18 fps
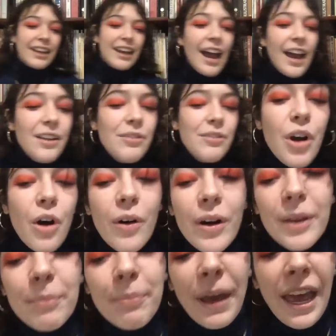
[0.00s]
kind of
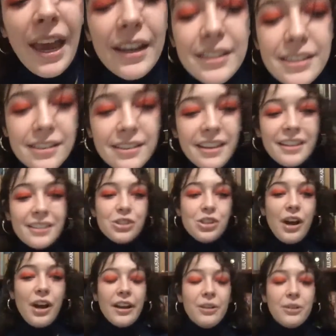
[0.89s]
going back to like
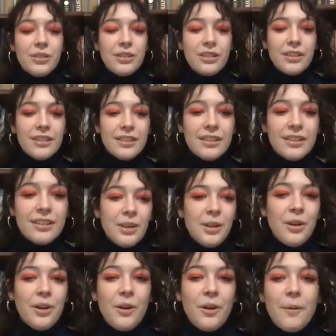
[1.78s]
childhood and,
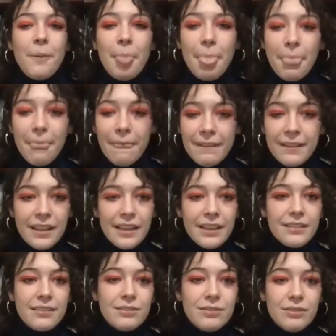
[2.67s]

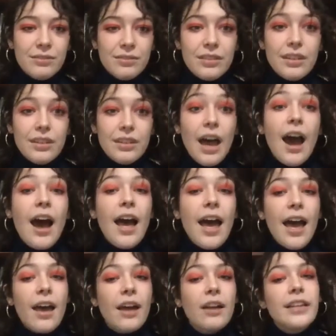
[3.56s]
like not
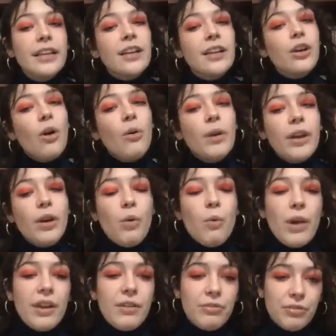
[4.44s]
like going
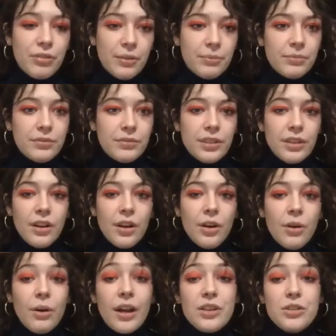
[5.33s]
away from,
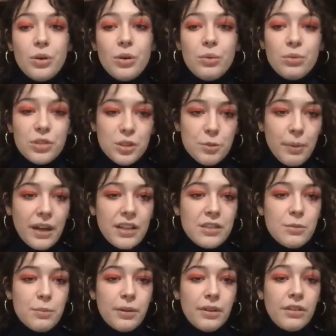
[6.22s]
adult
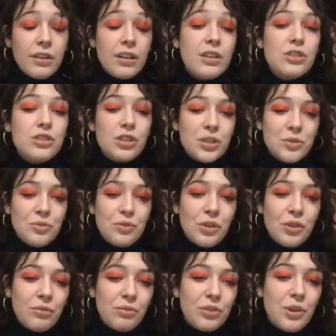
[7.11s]
responsibilities just
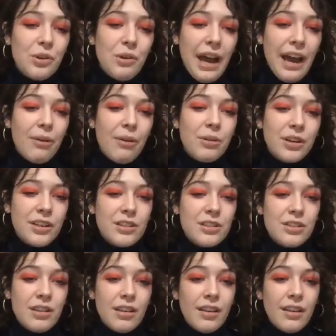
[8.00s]
for a few hours.